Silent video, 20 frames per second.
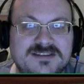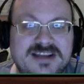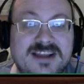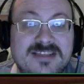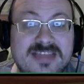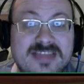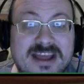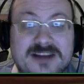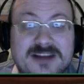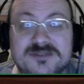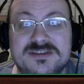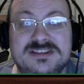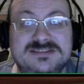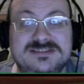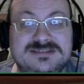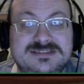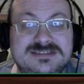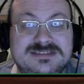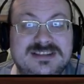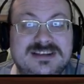10,000.
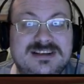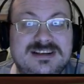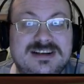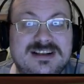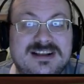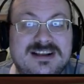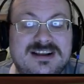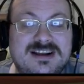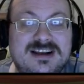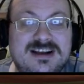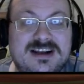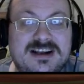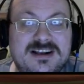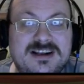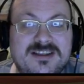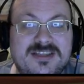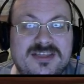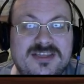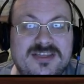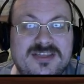
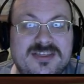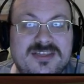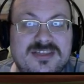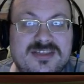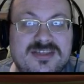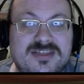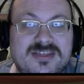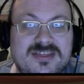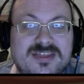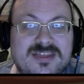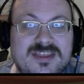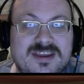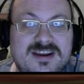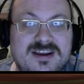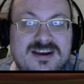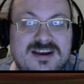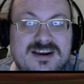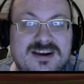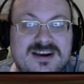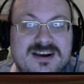And now it's $1
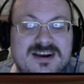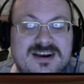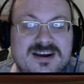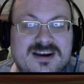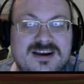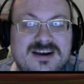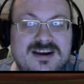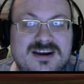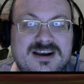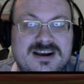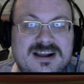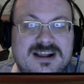million.